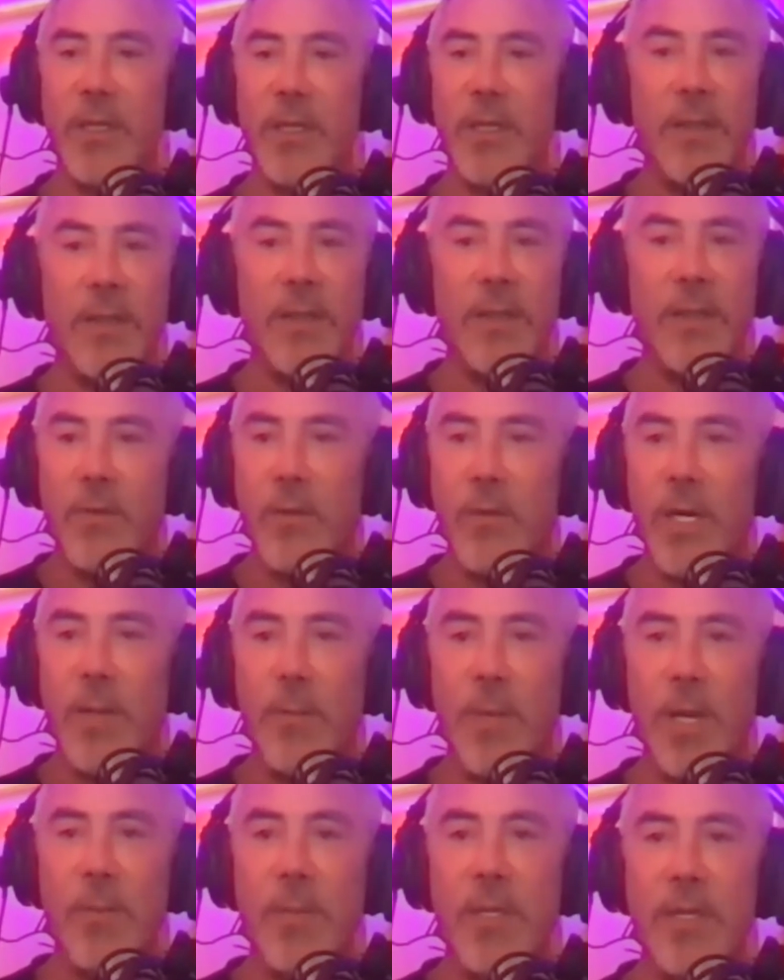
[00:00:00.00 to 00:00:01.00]

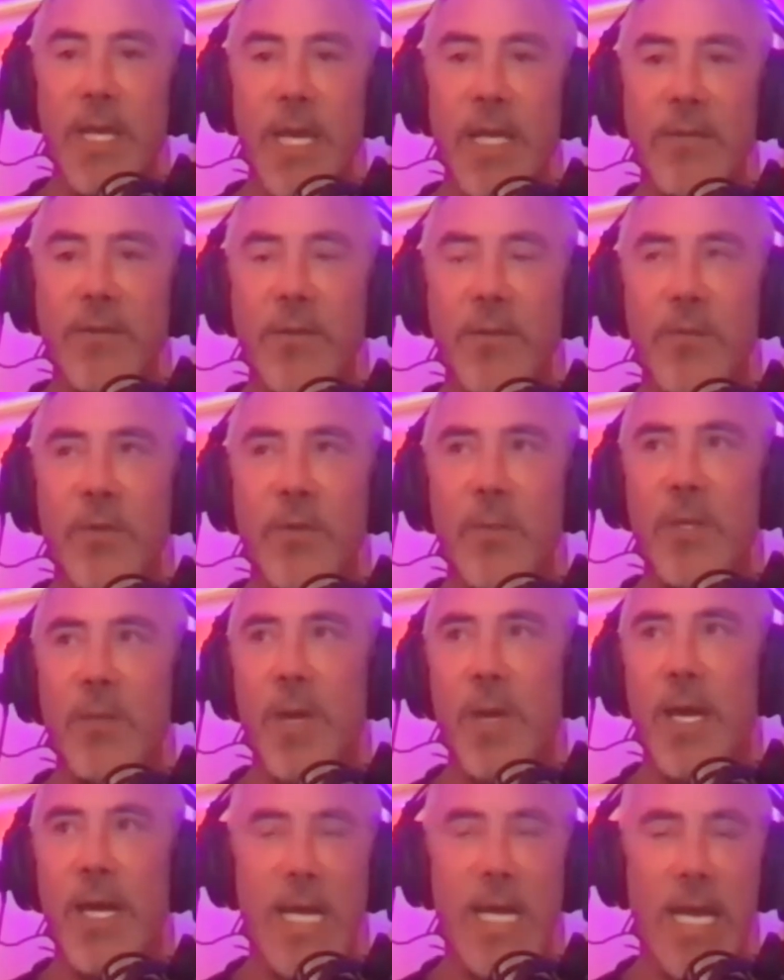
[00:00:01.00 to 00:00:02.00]
Instagram. I mean, that seems to be
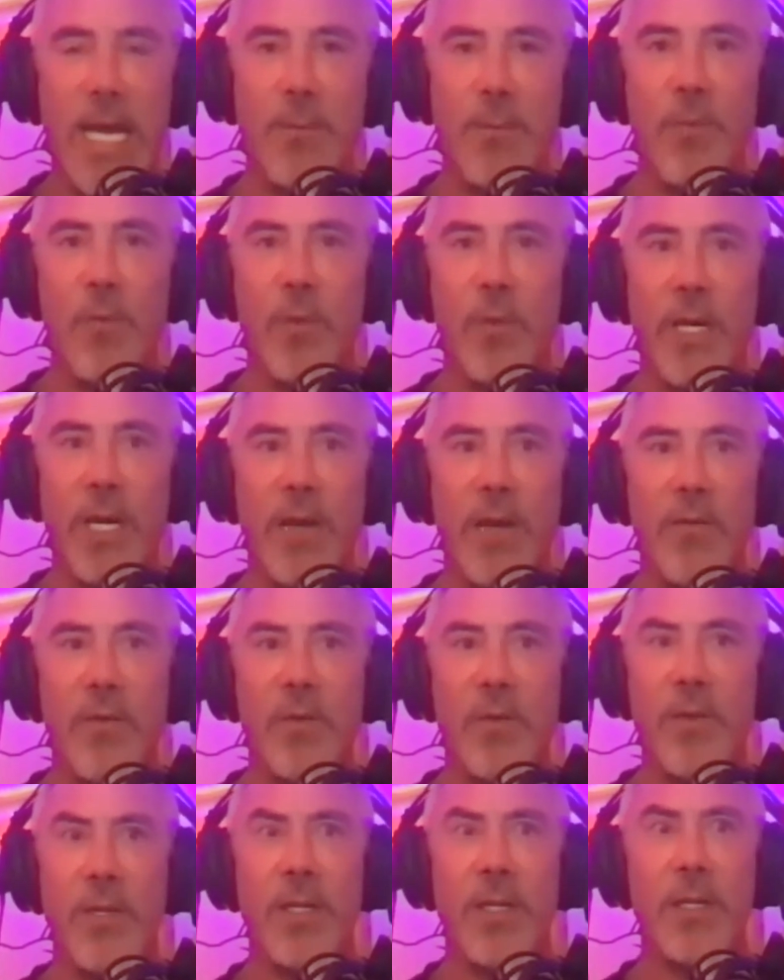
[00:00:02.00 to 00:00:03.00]
my hub where
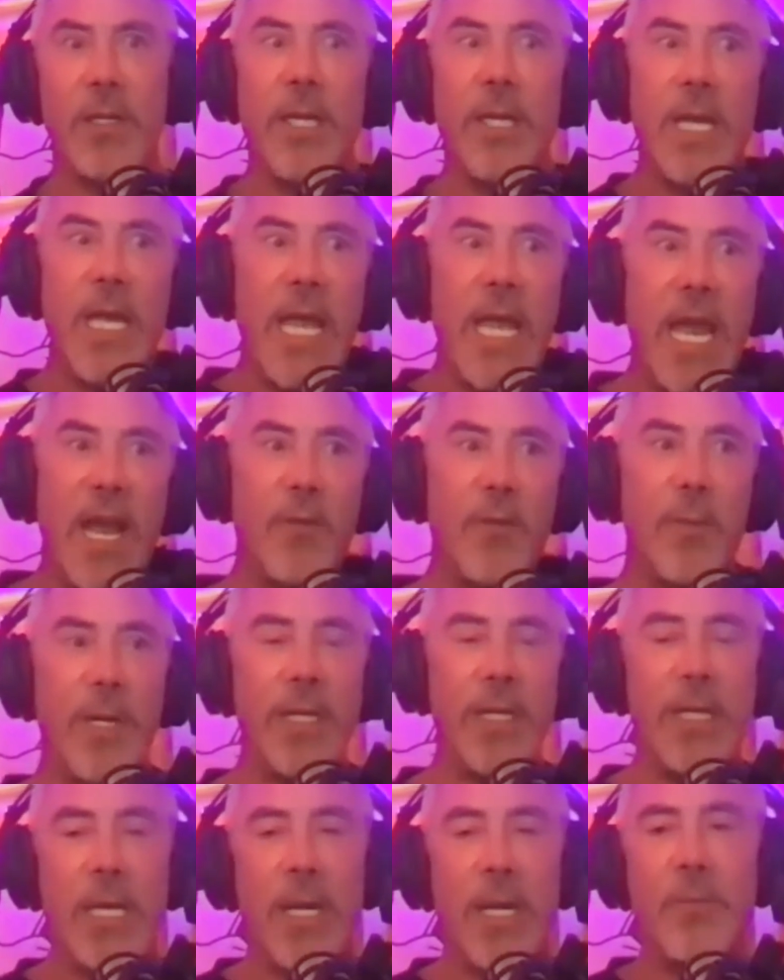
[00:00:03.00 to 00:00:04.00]

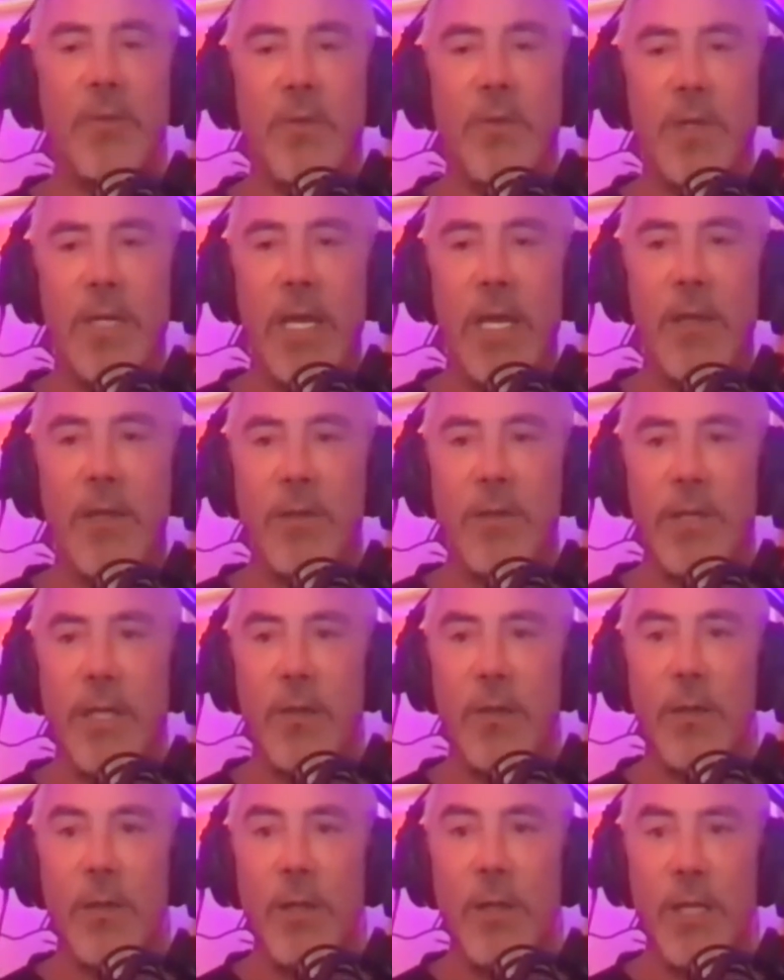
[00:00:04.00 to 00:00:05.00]
everybody comes together and
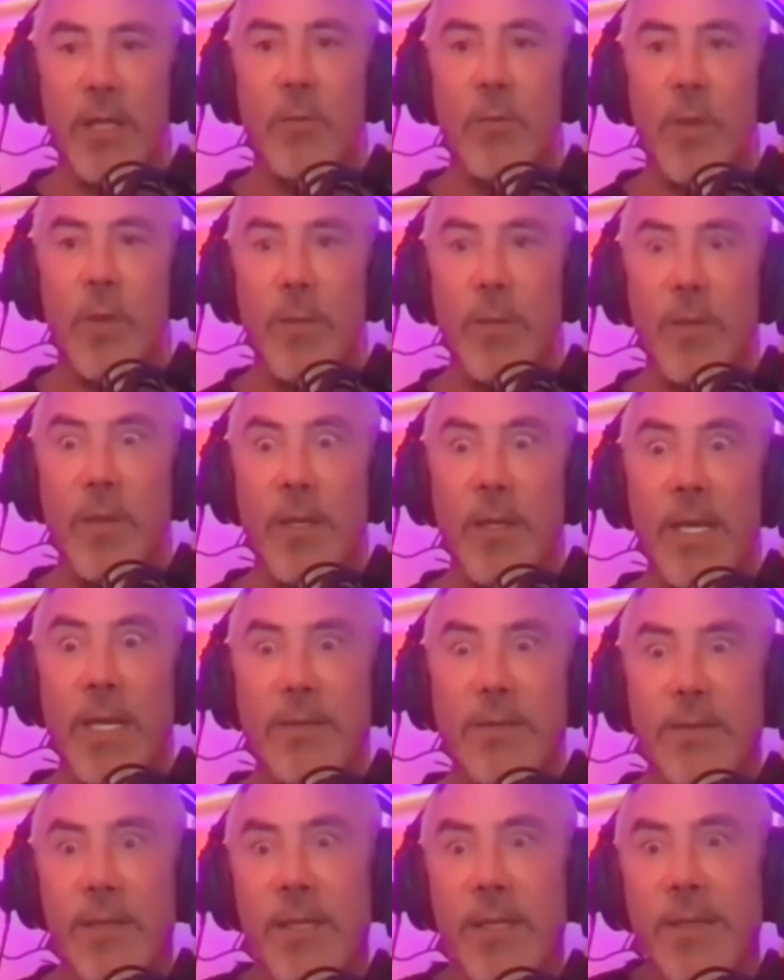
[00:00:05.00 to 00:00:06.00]
they're looking what the
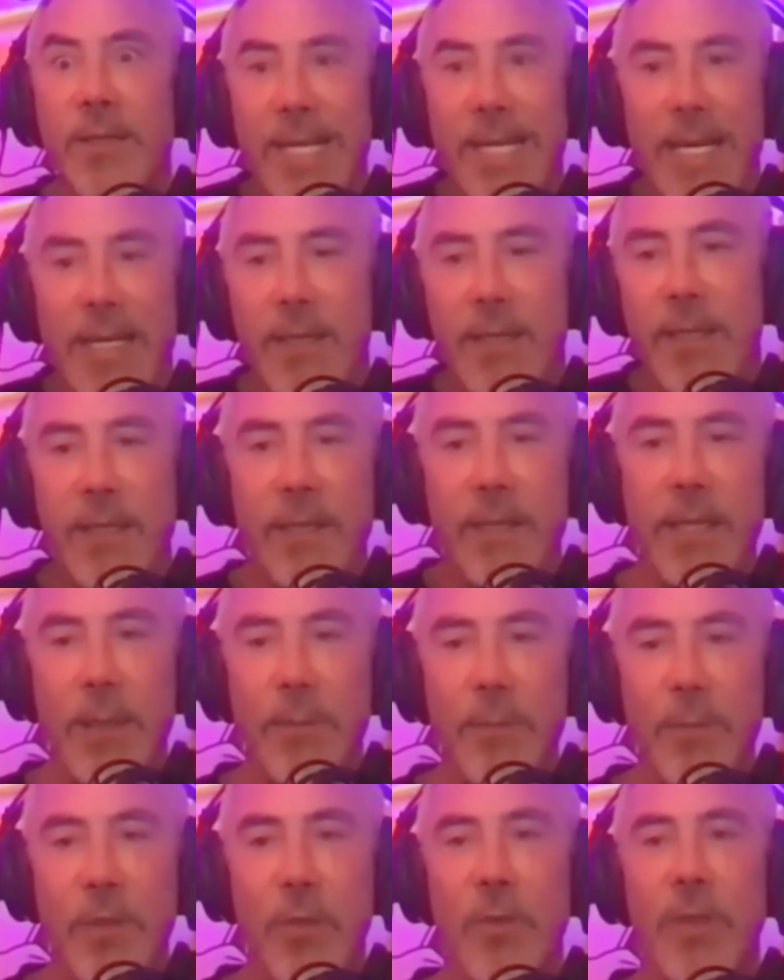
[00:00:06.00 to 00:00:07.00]
next exciting thing that
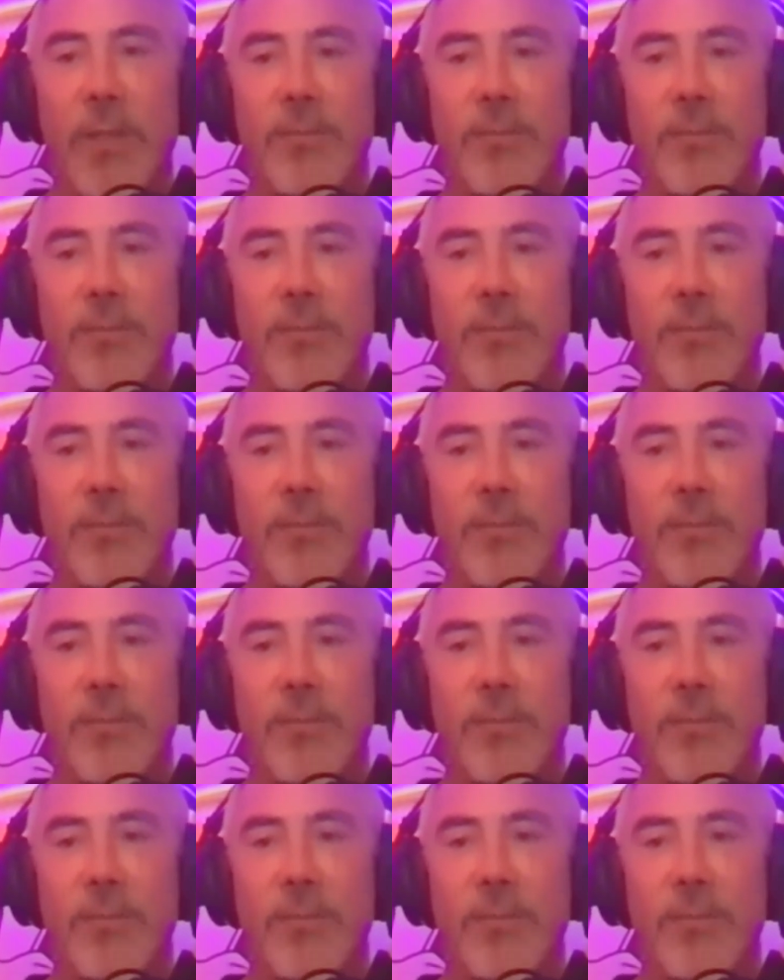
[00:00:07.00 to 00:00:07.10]
I'm doing.